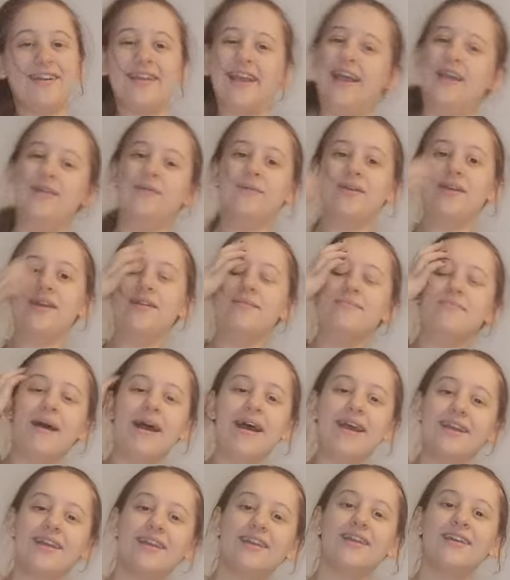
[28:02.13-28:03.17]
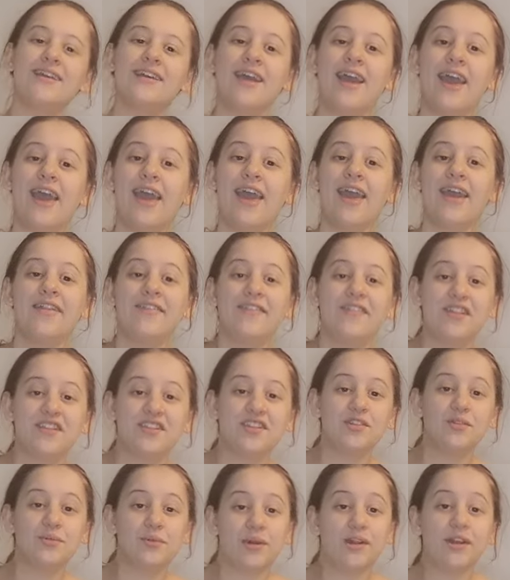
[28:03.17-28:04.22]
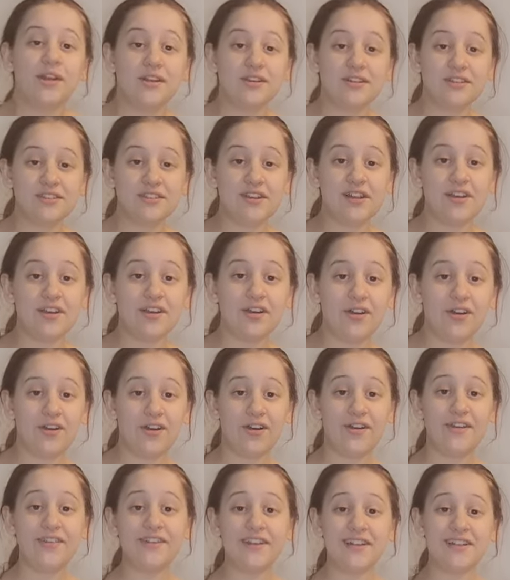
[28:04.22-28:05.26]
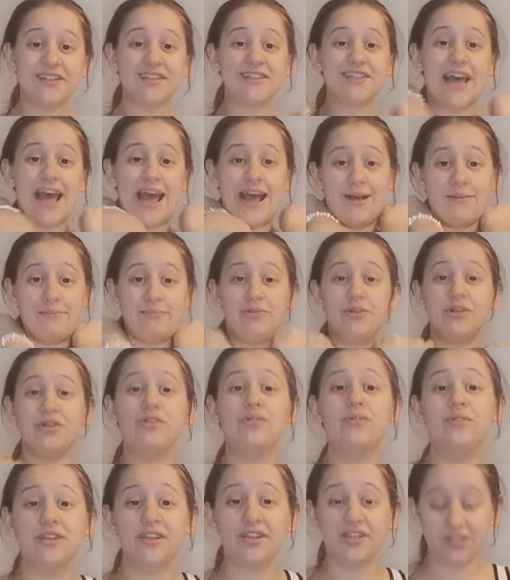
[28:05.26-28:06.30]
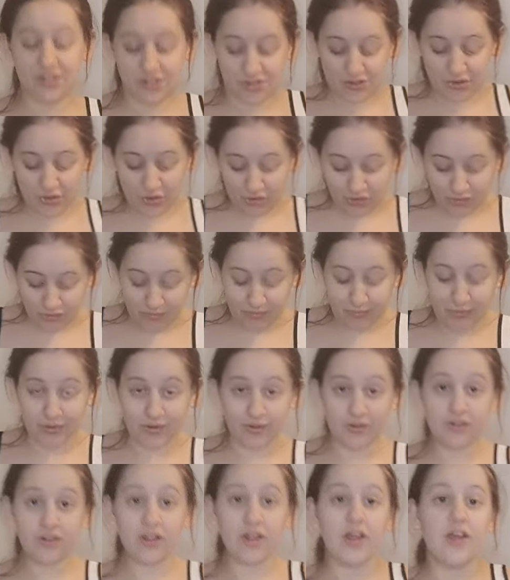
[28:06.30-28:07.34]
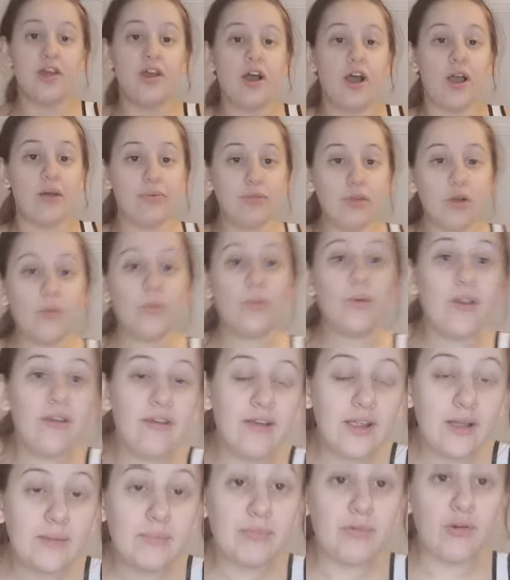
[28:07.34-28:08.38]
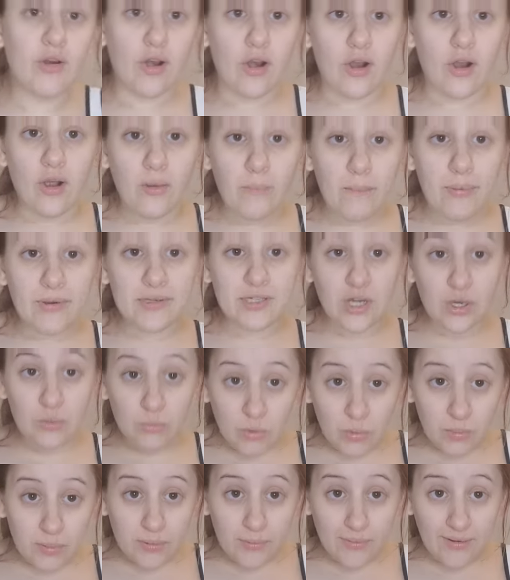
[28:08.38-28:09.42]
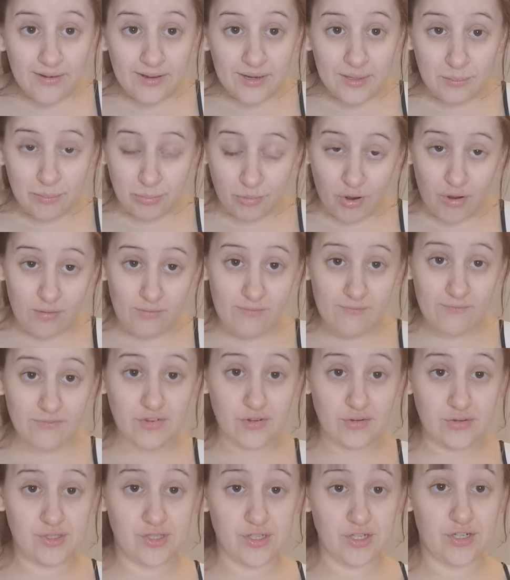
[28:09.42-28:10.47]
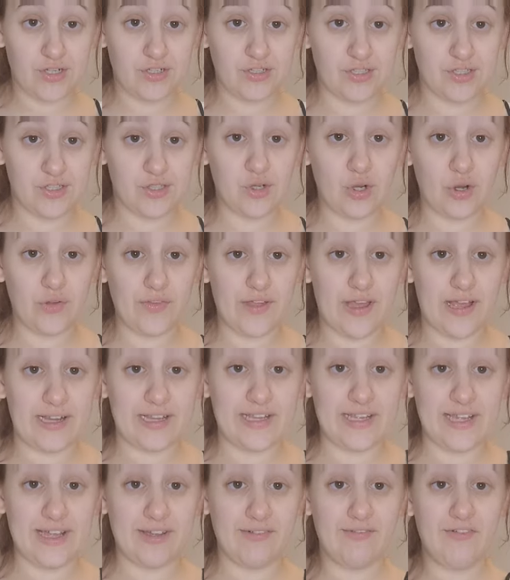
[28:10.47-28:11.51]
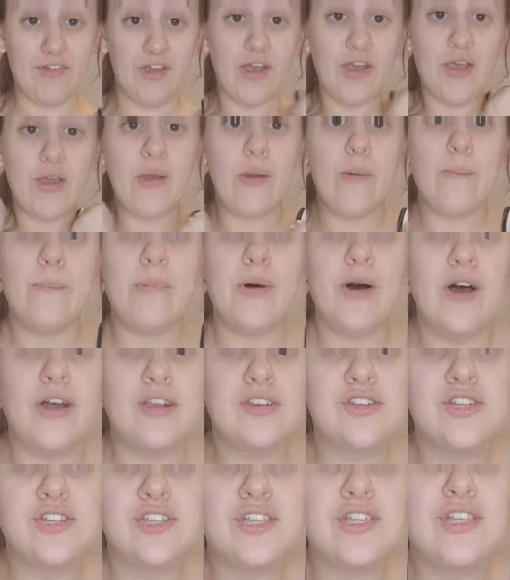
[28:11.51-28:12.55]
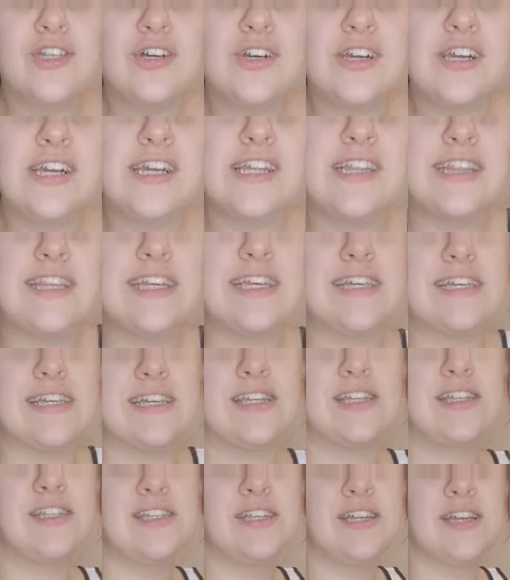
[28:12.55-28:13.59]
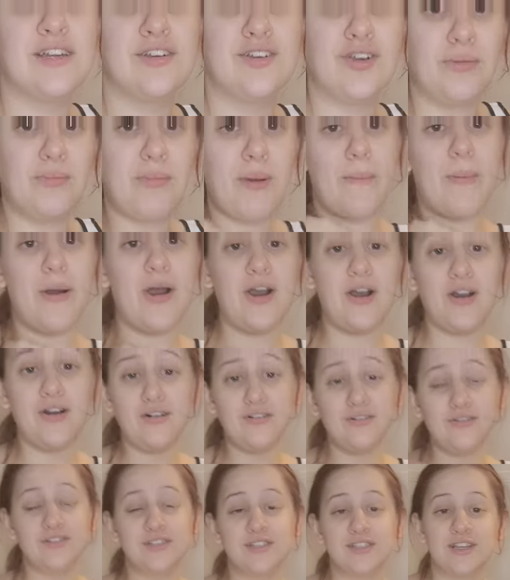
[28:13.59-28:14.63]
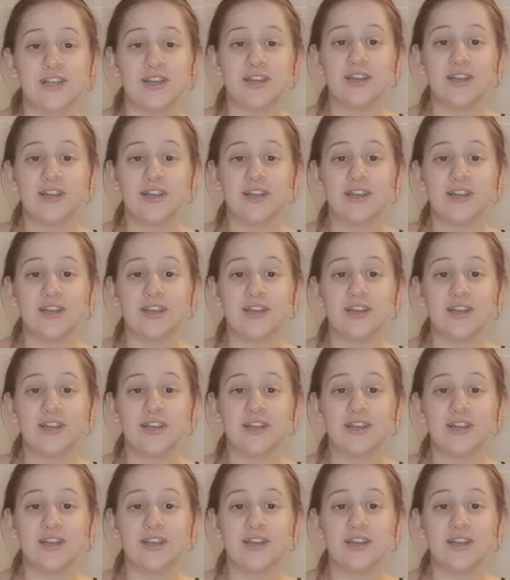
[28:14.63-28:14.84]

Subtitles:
Okay, we are back. This is what it looks like on. This is absolutely adorable. I'm not wearing a bra, but I will be wearing a bra in future because it's got that give. But just look at this. Got my pearls.